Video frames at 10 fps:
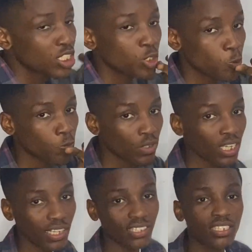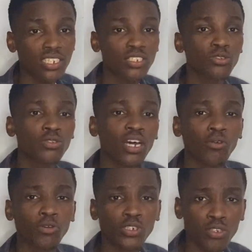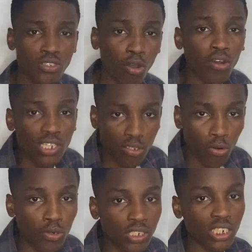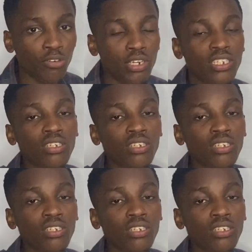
tissue. It's a tissue that will just on its own generate